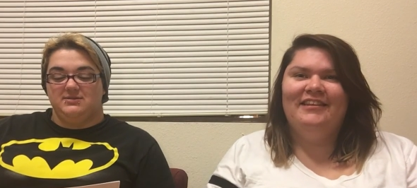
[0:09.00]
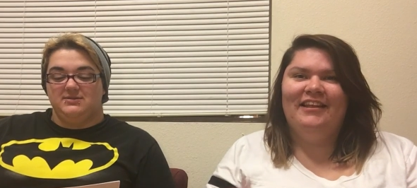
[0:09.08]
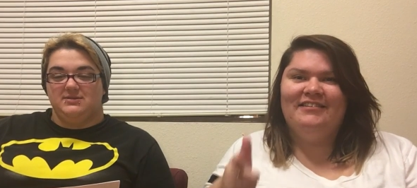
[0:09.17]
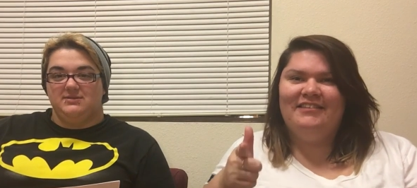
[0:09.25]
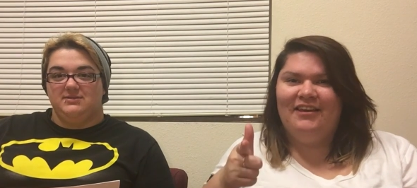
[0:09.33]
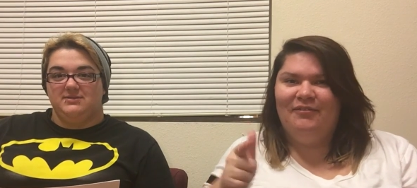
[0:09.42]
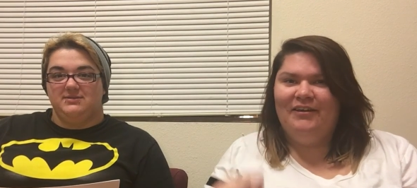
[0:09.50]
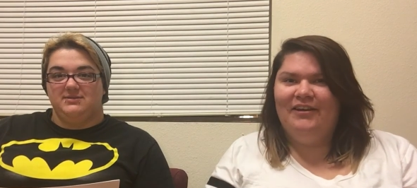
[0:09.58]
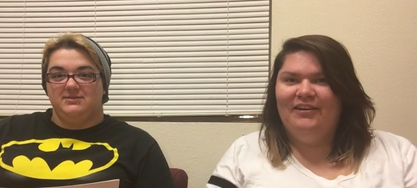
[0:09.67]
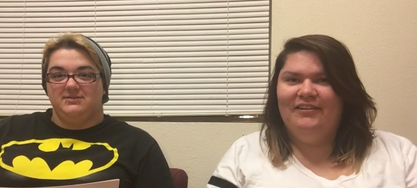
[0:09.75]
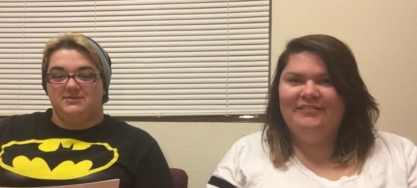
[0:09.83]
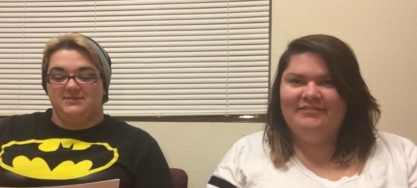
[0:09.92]
Speaker 1: Let's get
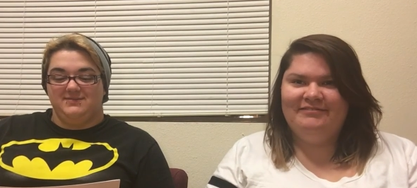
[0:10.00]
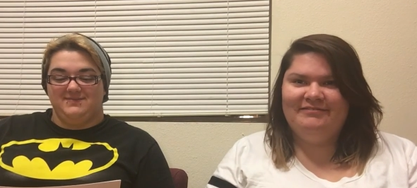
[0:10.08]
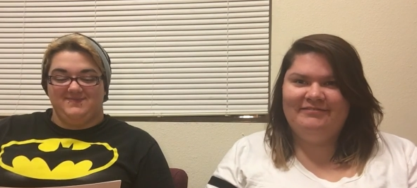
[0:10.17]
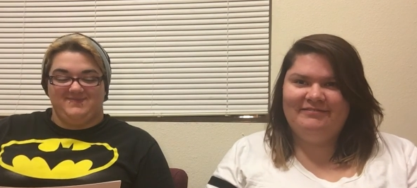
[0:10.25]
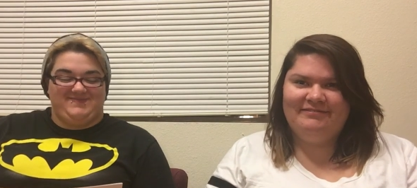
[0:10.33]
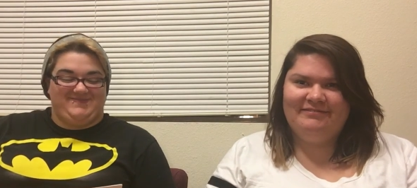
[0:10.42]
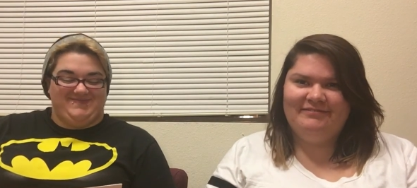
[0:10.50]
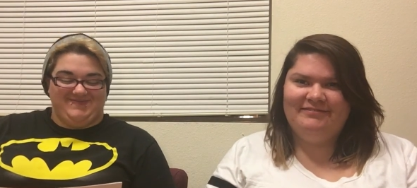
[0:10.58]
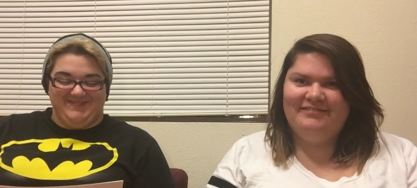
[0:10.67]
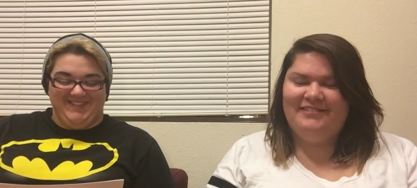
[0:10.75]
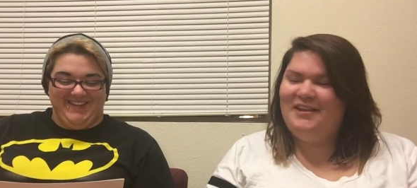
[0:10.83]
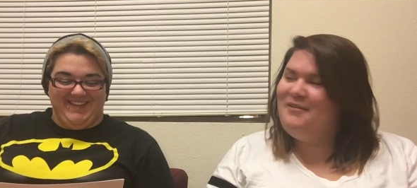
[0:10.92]
weird.
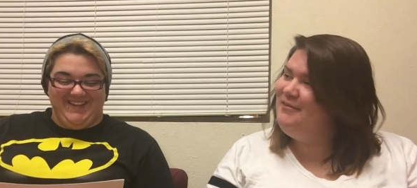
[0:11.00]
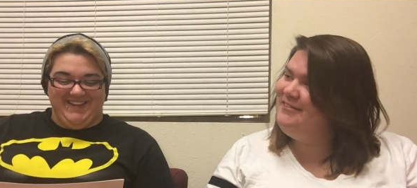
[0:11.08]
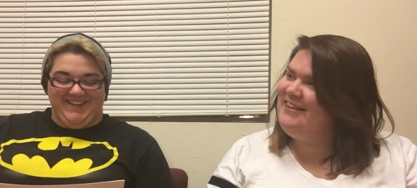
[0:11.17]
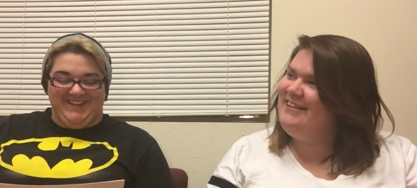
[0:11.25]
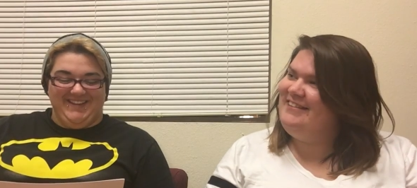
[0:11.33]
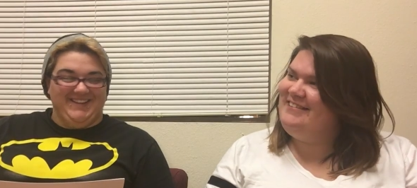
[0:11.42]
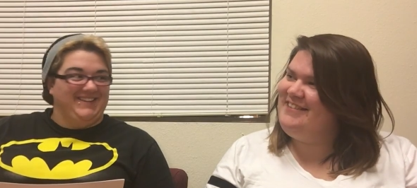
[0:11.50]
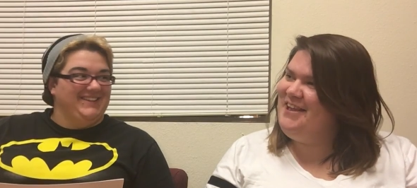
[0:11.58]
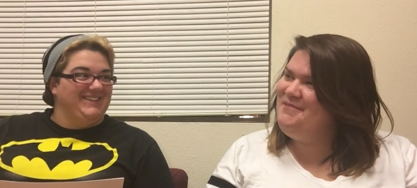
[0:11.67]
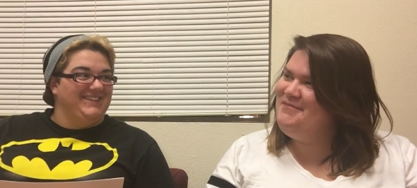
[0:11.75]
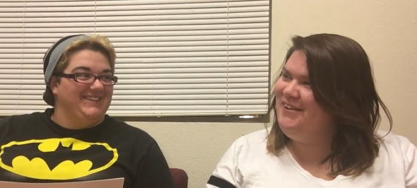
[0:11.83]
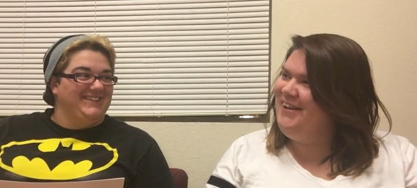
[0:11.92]
We said it at the
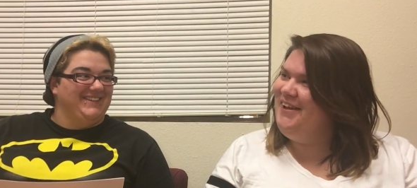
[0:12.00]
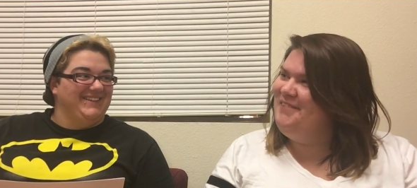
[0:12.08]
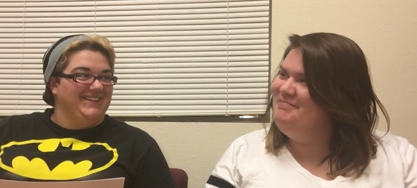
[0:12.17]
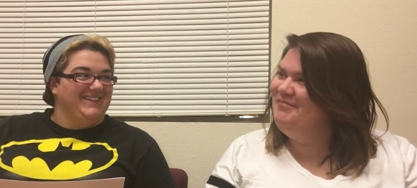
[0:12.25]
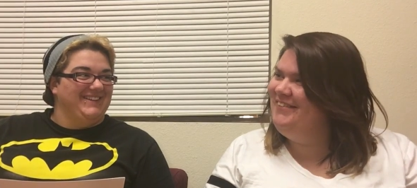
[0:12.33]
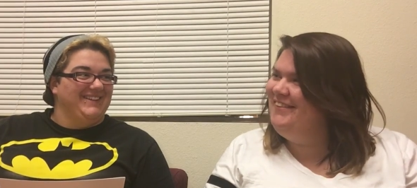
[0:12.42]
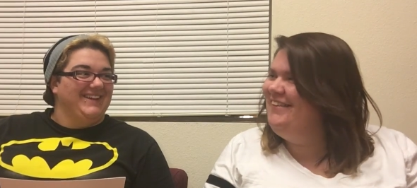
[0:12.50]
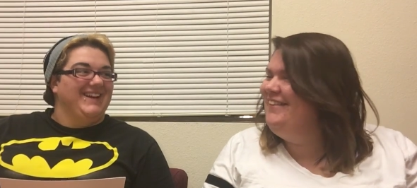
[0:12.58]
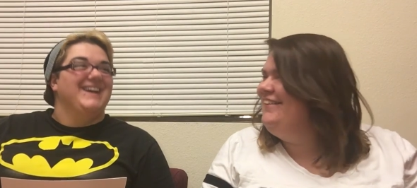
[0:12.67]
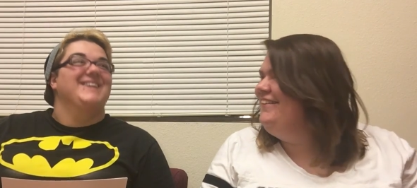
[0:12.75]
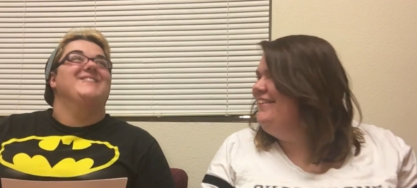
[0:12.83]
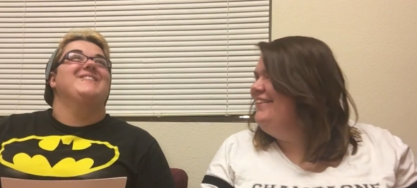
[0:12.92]
same time.
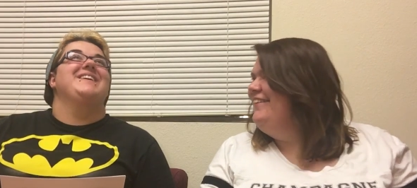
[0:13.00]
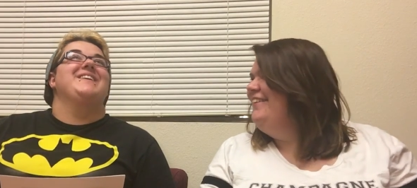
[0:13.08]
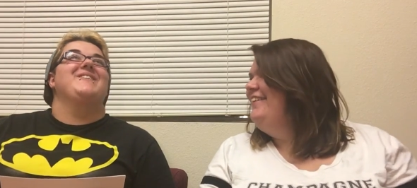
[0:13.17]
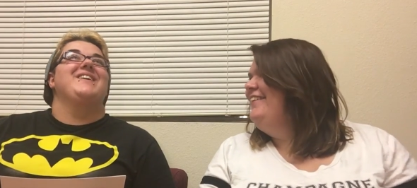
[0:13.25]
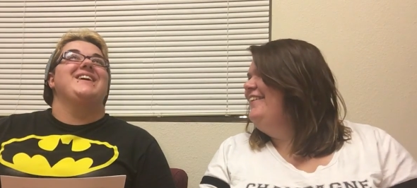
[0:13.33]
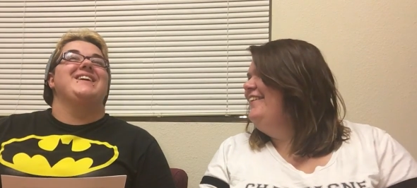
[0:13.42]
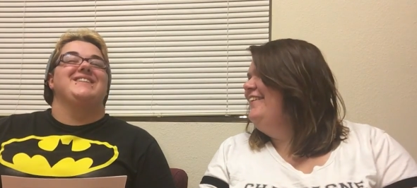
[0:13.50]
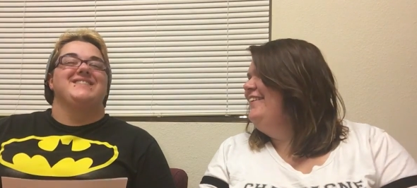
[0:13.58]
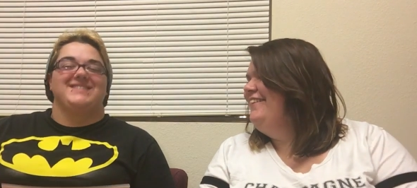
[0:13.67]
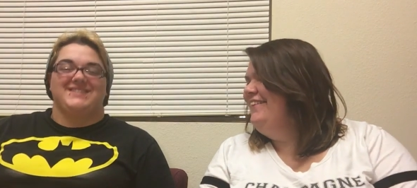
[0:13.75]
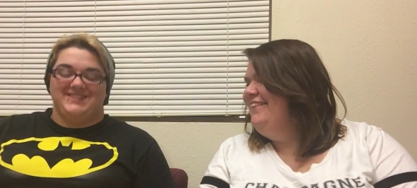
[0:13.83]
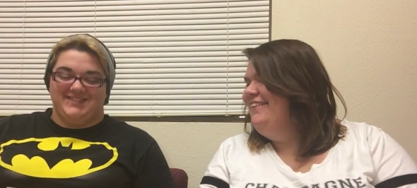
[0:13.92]
We
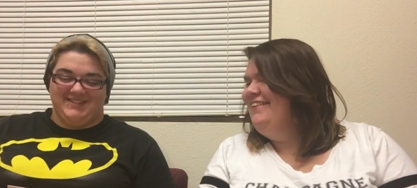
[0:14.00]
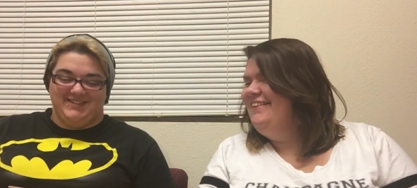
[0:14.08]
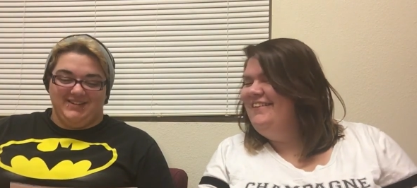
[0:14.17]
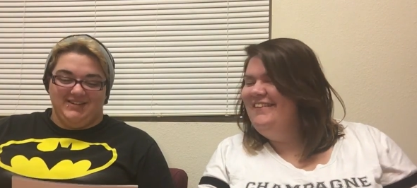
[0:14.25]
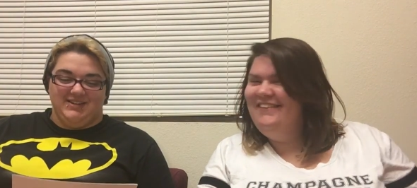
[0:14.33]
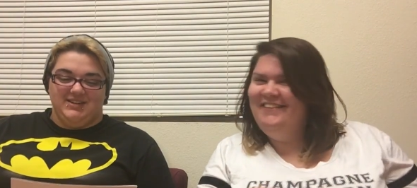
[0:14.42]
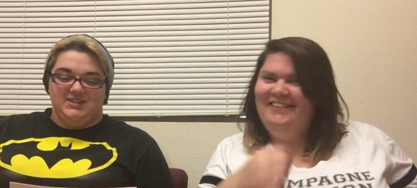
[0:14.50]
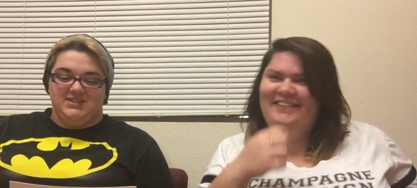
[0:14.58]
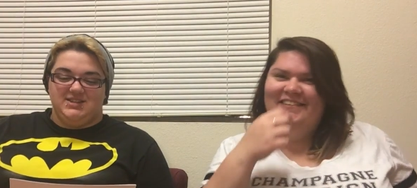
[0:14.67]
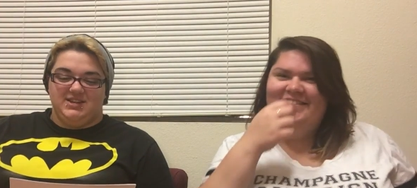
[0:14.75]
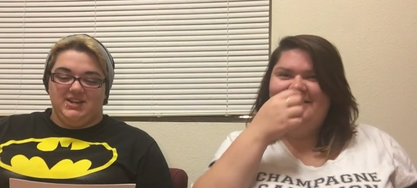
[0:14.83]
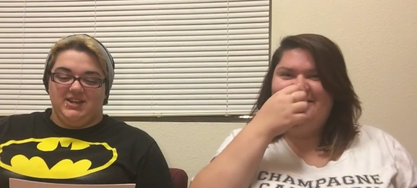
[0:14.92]
win!
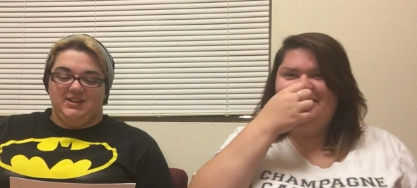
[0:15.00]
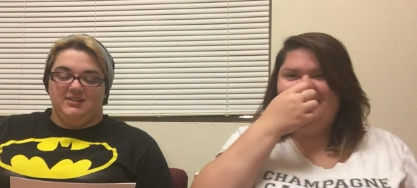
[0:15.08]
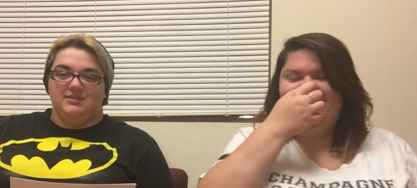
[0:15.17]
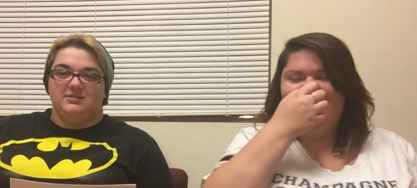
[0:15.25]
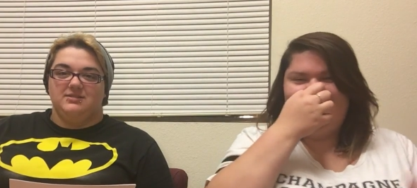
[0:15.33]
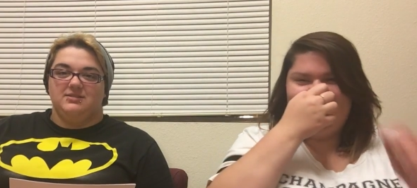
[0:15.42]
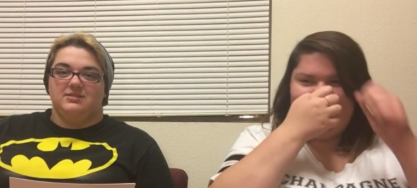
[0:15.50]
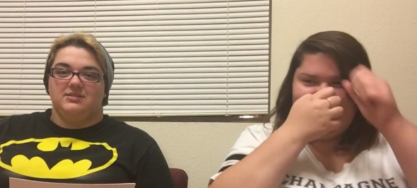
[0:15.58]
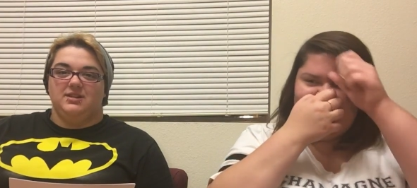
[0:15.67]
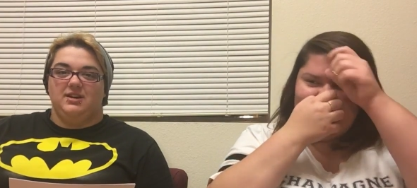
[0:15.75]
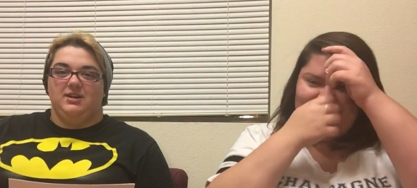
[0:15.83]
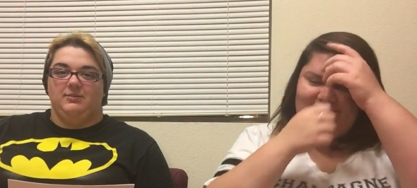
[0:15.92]
Speaker 2: Today,
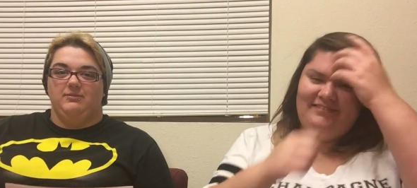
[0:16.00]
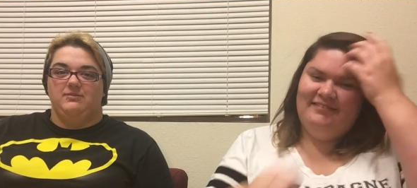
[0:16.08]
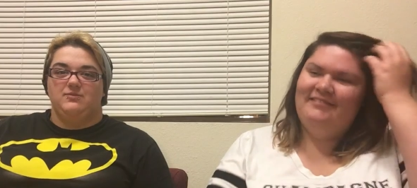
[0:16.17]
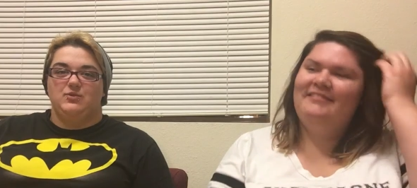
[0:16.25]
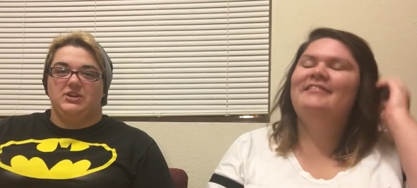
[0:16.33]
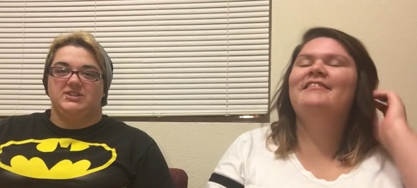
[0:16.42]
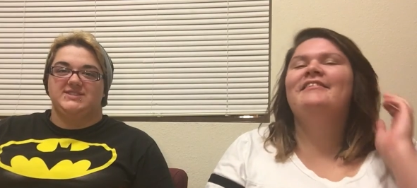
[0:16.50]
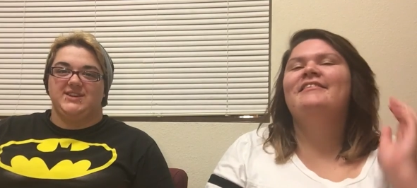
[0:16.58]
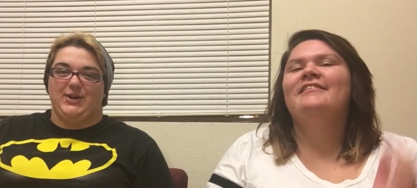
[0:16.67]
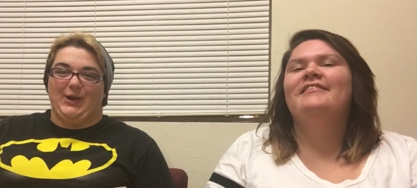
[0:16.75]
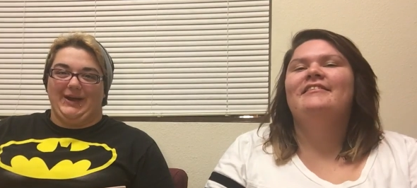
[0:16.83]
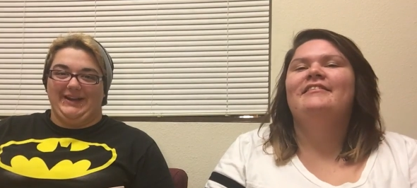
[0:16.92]
um, we're
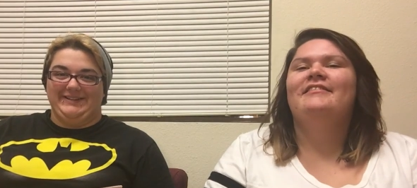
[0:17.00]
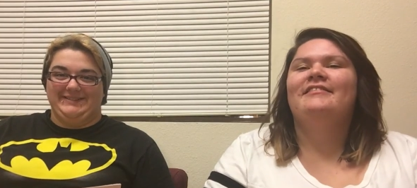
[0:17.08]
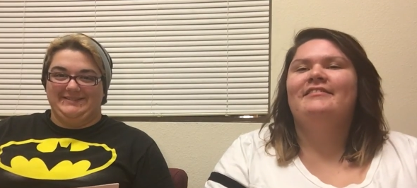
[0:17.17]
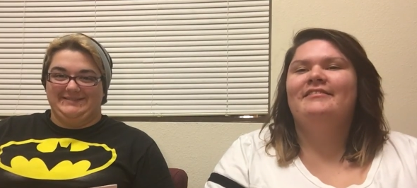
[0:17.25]
sorry.